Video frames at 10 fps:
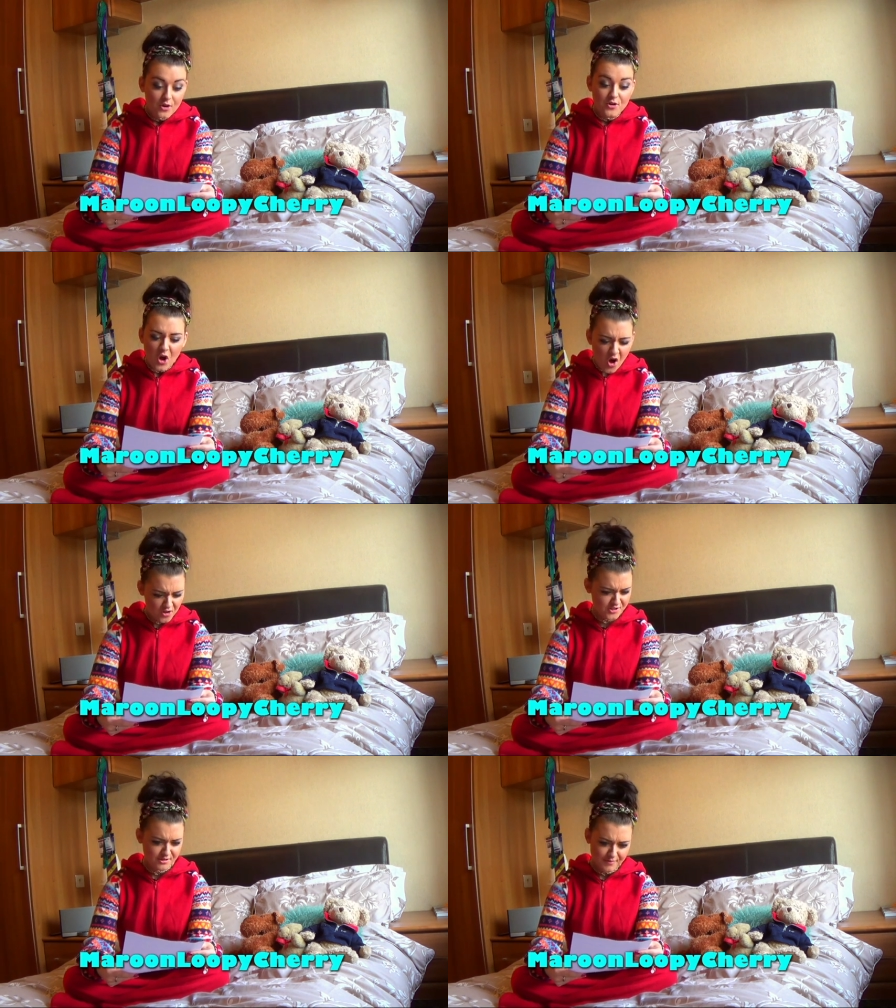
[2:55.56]

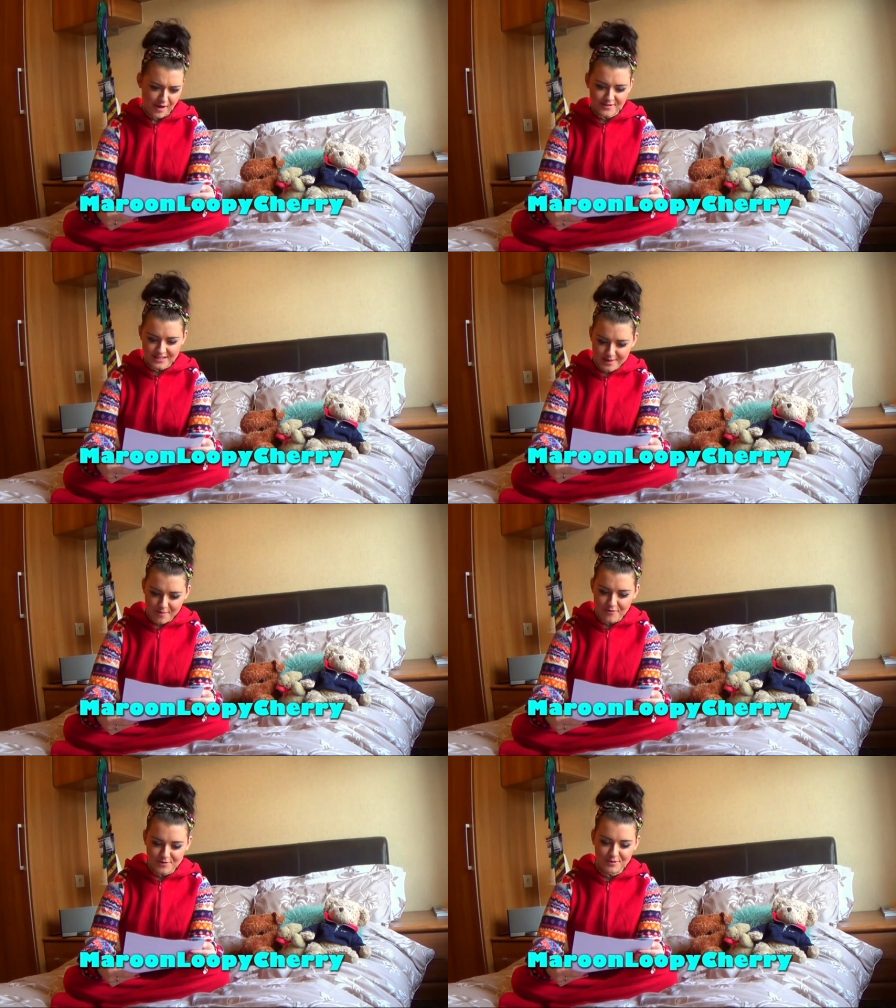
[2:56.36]
Not having
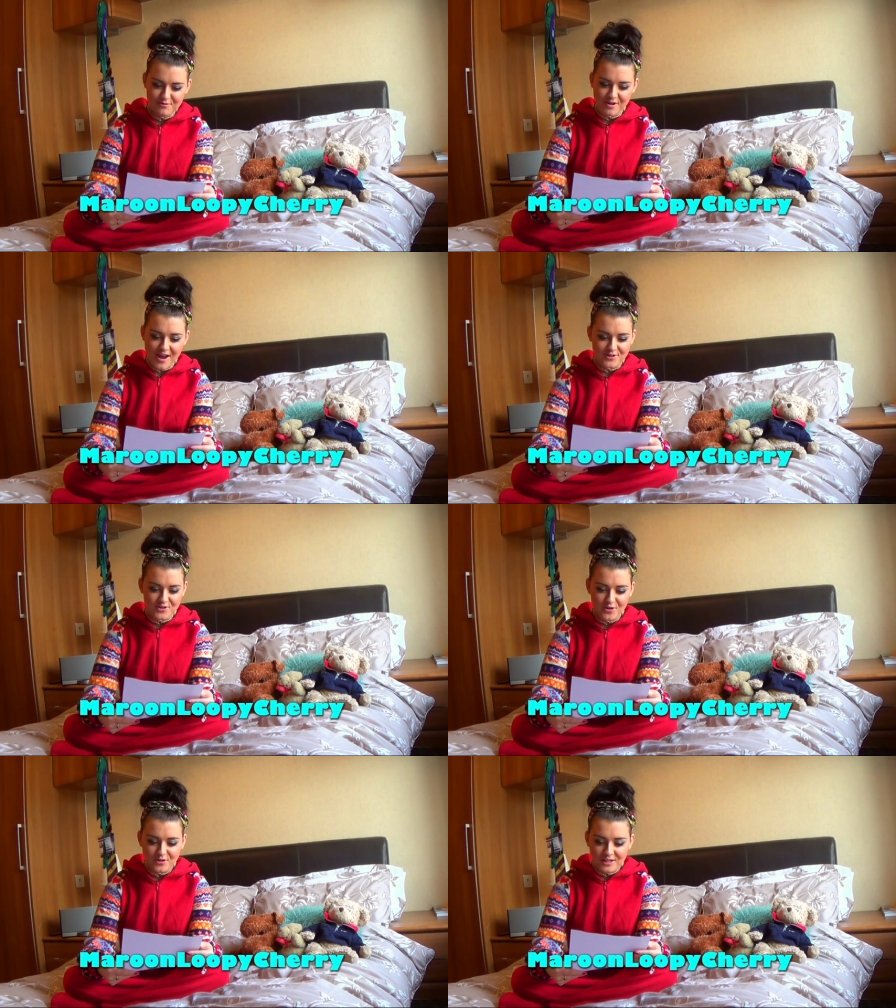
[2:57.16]
sleepovers with
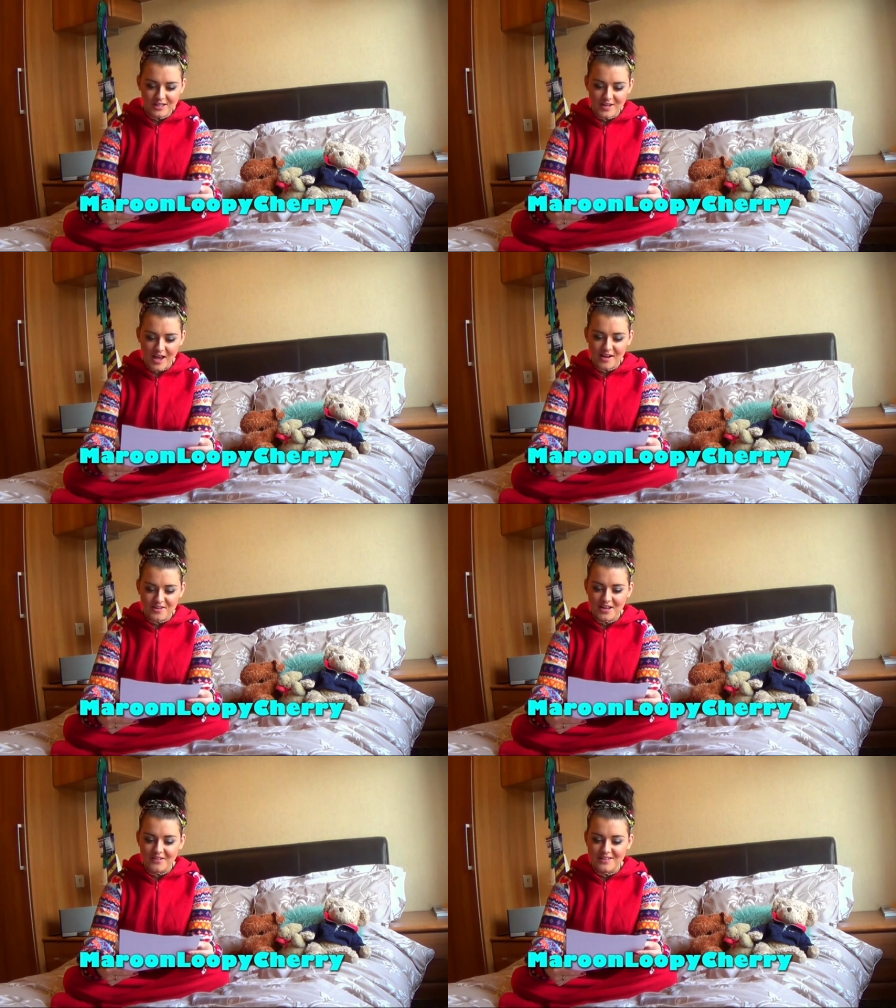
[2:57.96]
friends could lead to
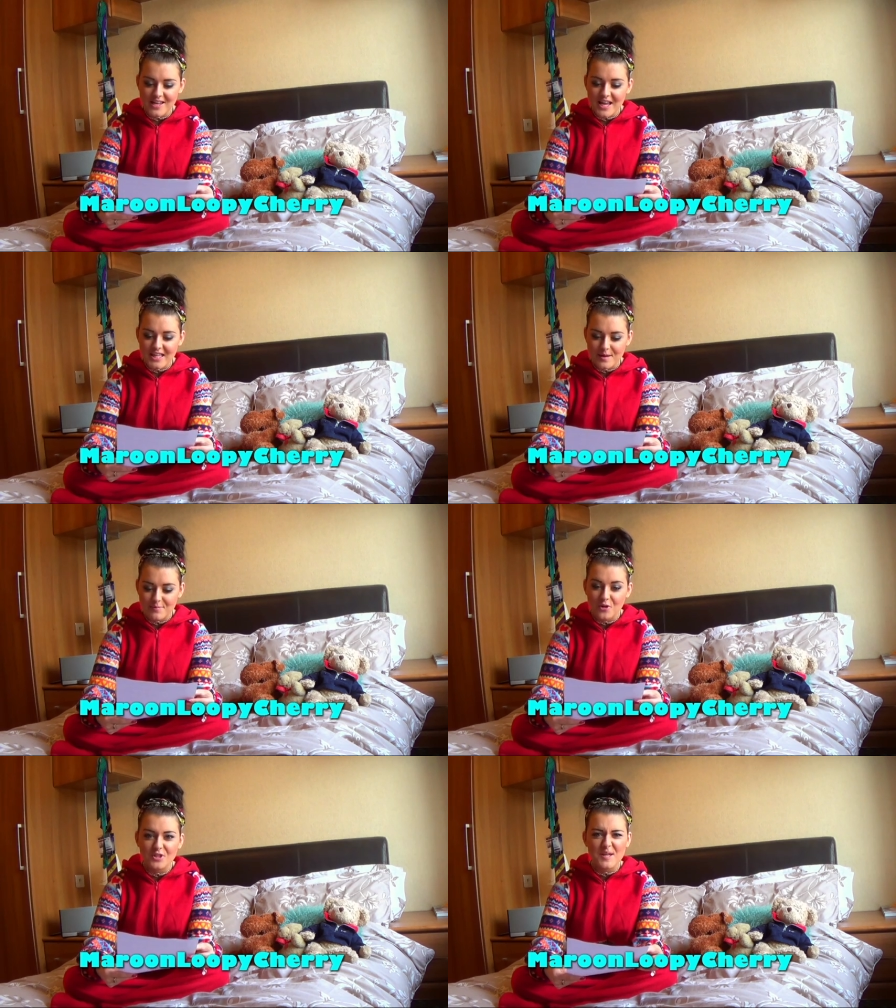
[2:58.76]
accidentally telling them
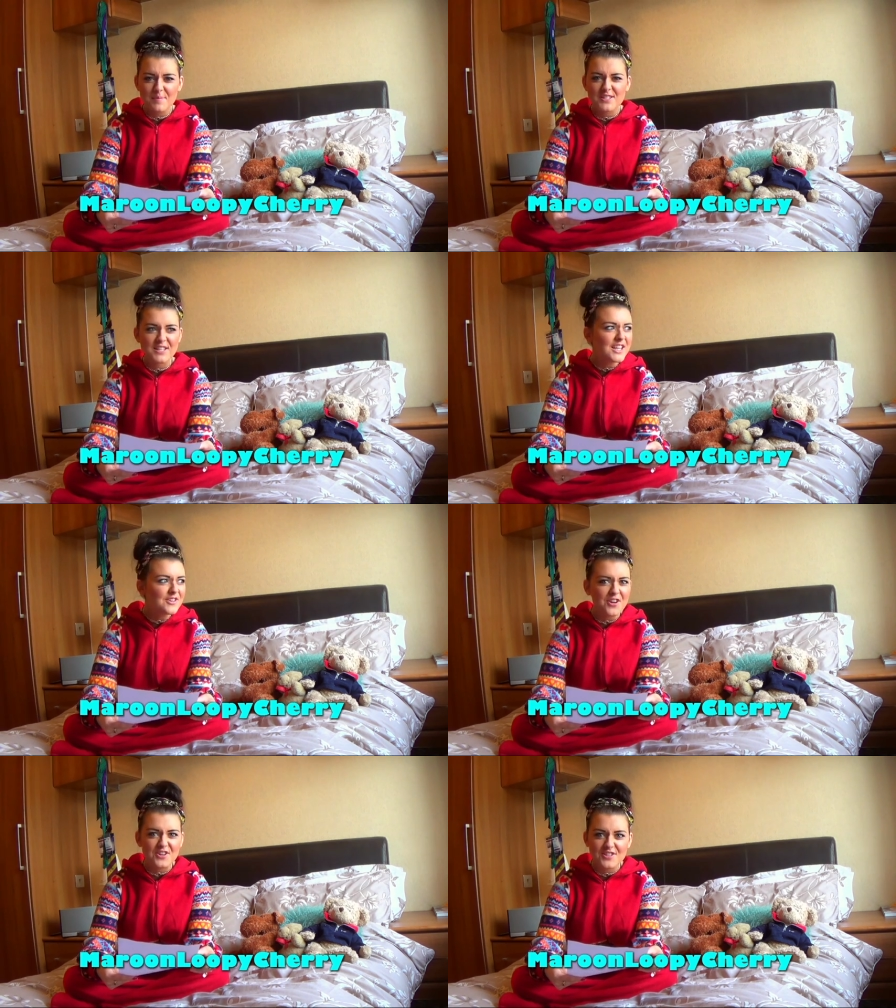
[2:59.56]
your deepest
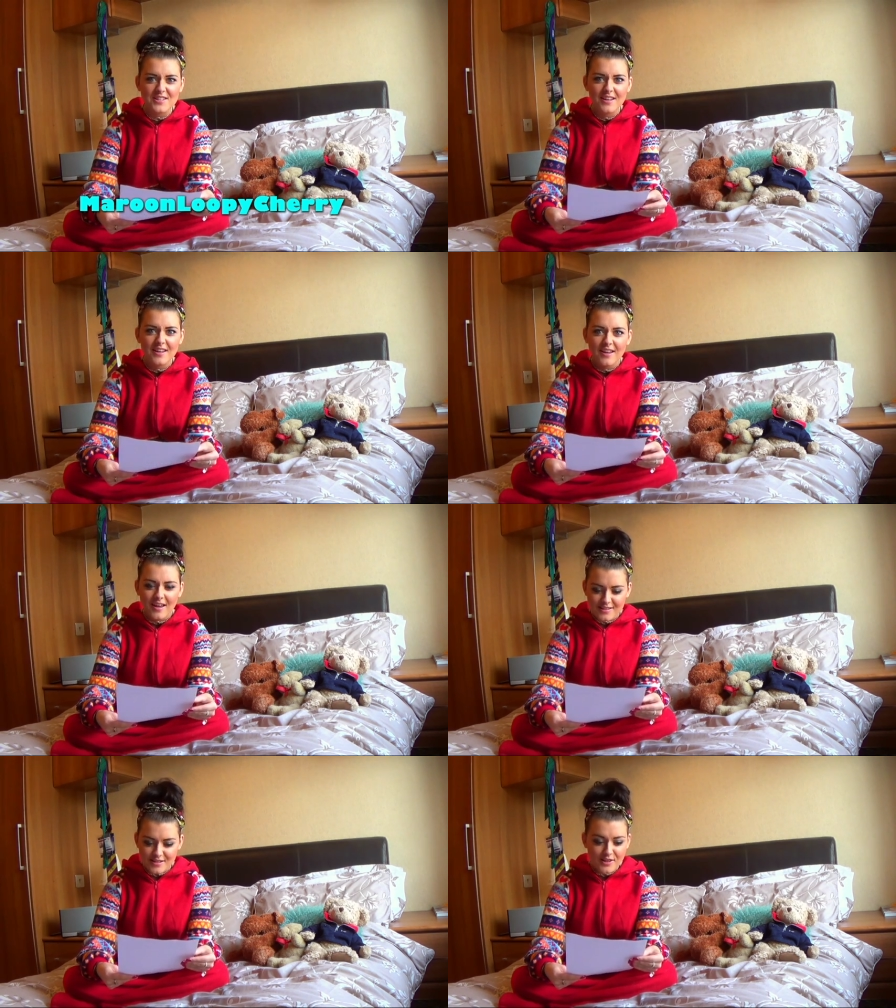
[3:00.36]
secrets.
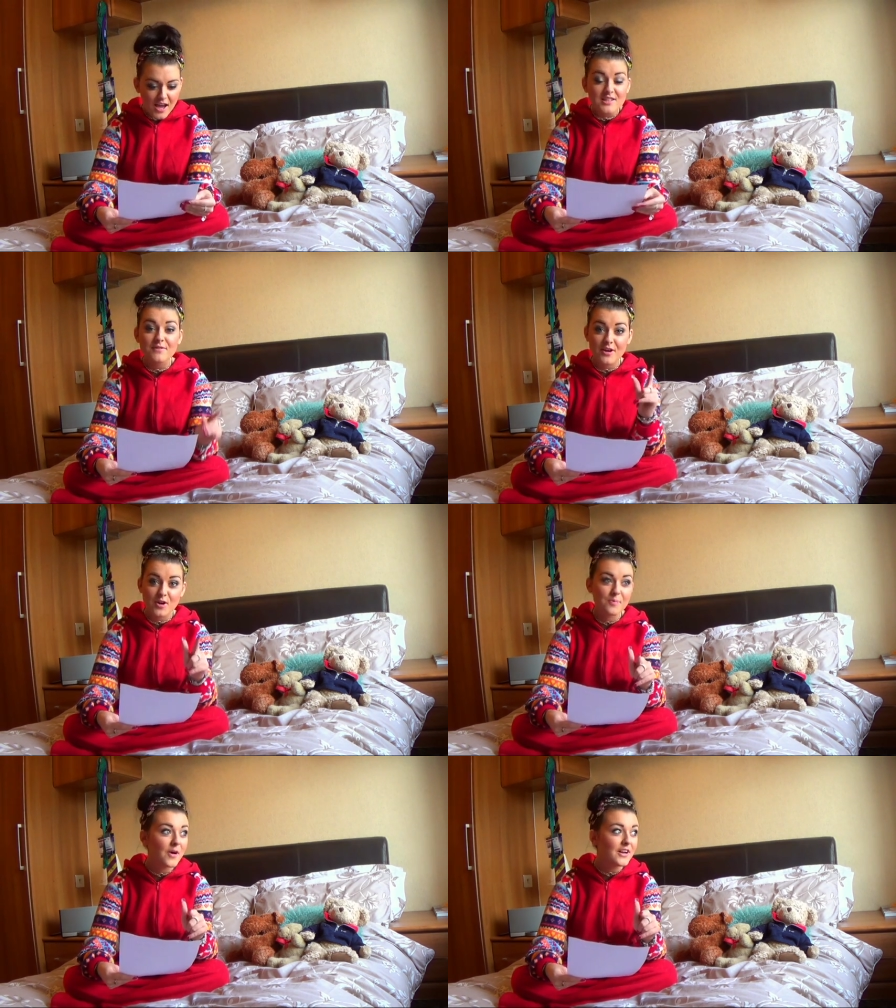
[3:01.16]
That's, that is a very
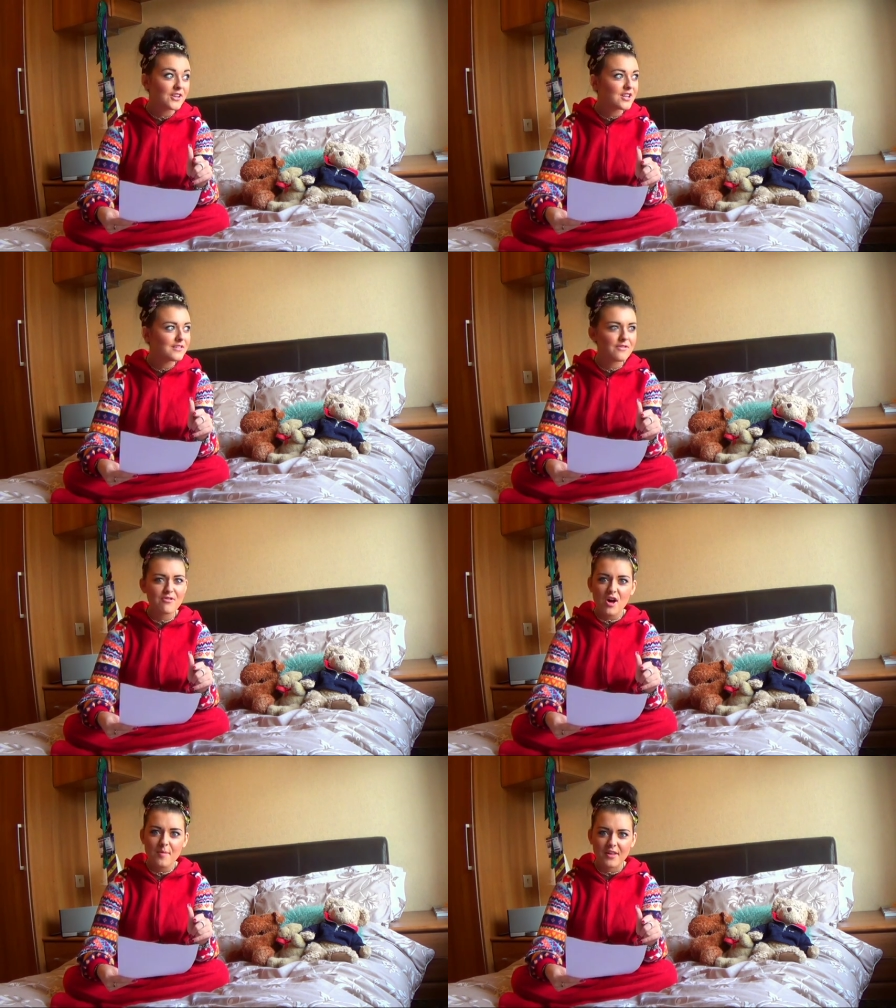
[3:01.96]
good point, actually. I never
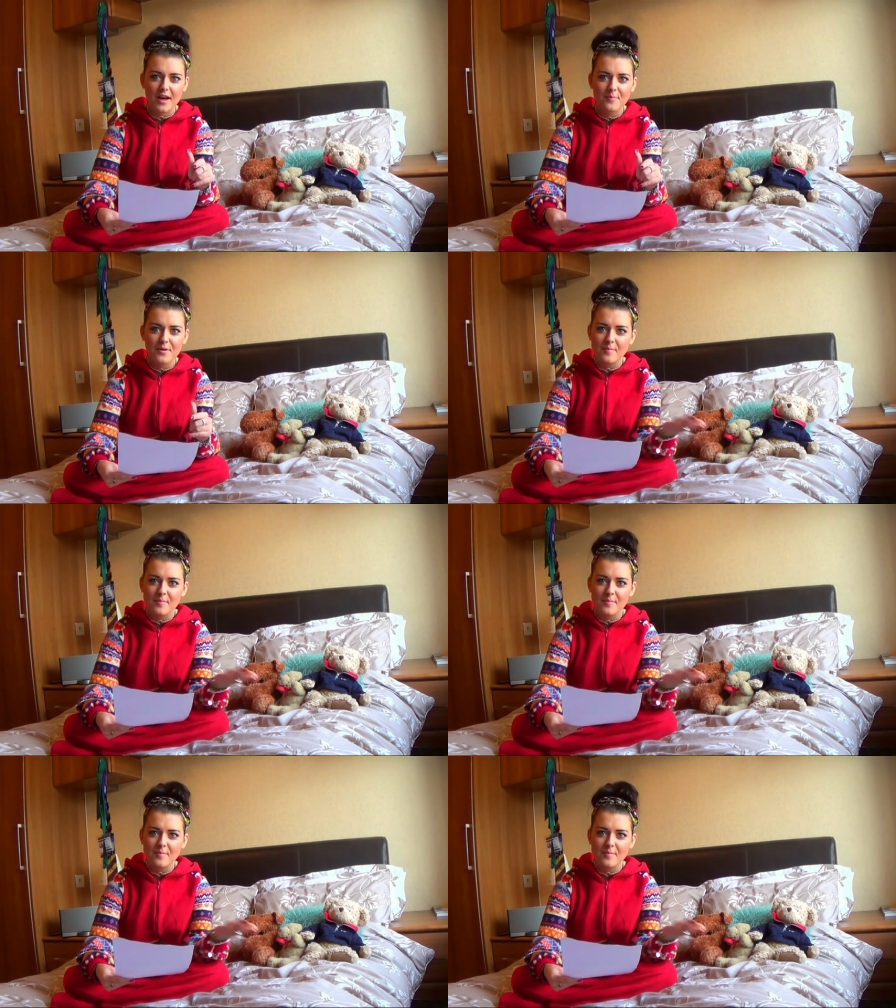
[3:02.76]
thought about that.